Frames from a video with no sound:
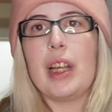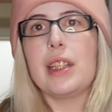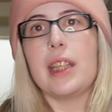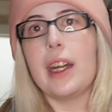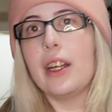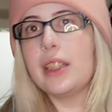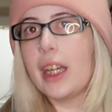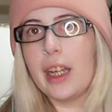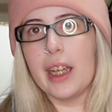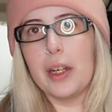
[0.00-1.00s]
10 out of
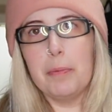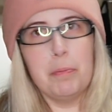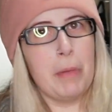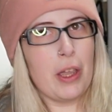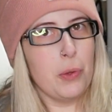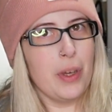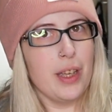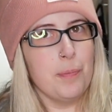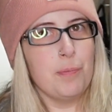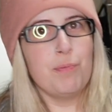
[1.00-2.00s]
10 item, by the
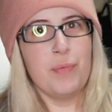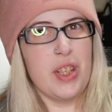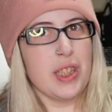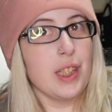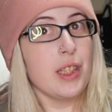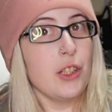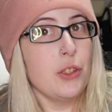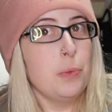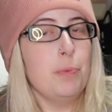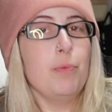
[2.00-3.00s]
way,
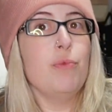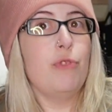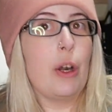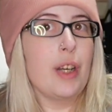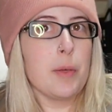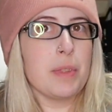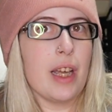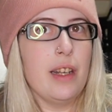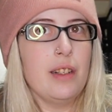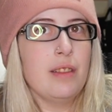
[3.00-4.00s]
discontinued, very
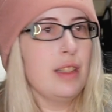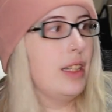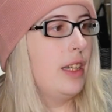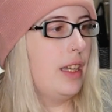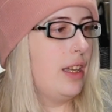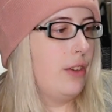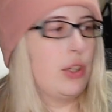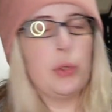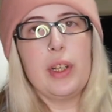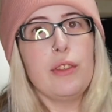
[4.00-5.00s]
upset. If
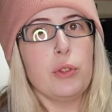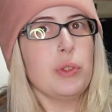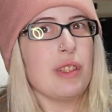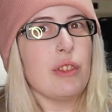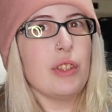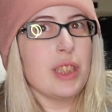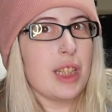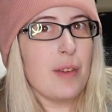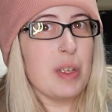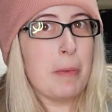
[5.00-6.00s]
Hooray Foods ever feels like
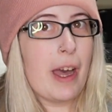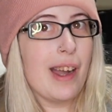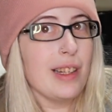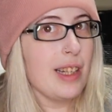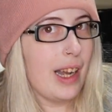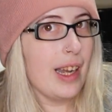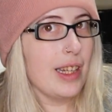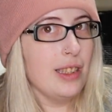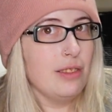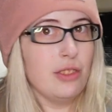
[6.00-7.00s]
coming back,
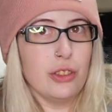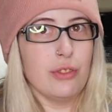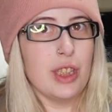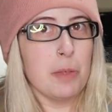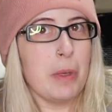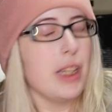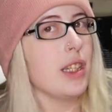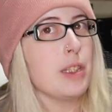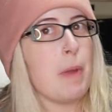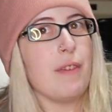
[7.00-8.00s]
hi, your vegan bacon
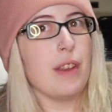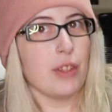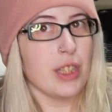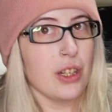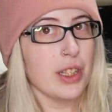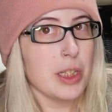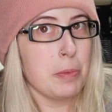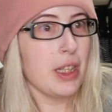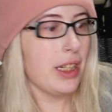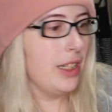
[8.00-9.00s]
is my favorite thing on this
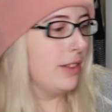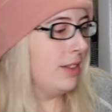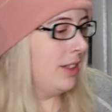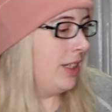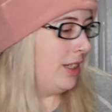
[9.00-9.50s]
planet.